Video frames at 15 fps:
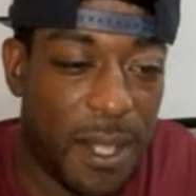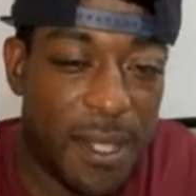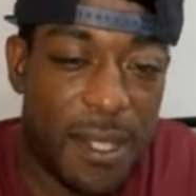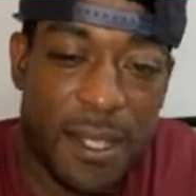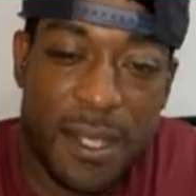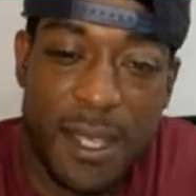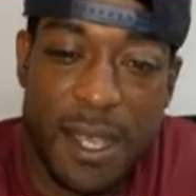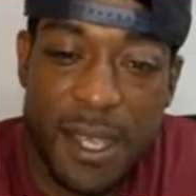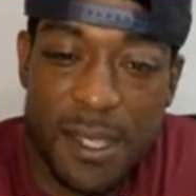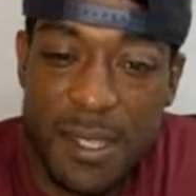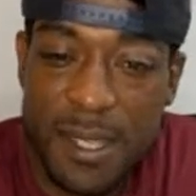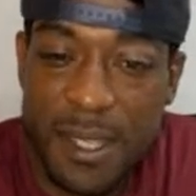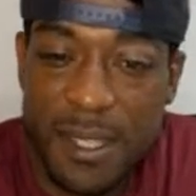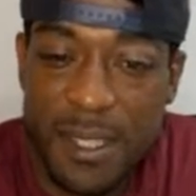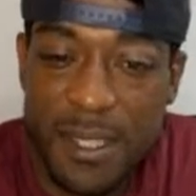got the
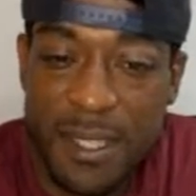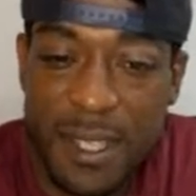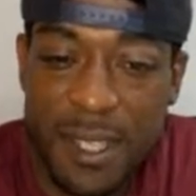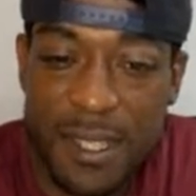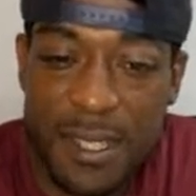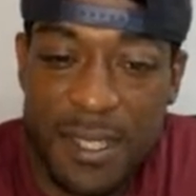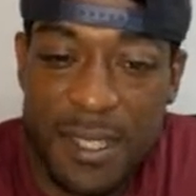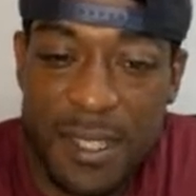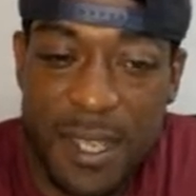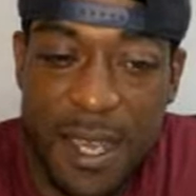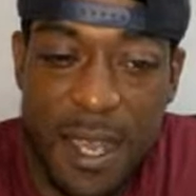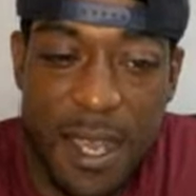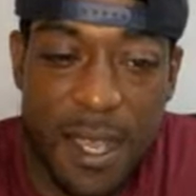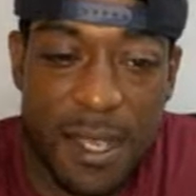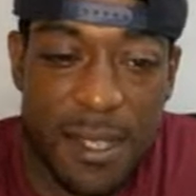guys here today,
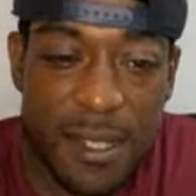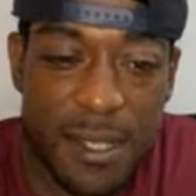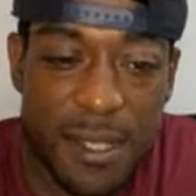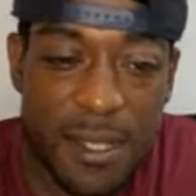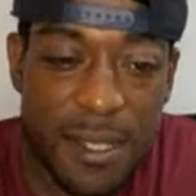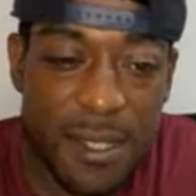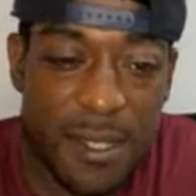CI.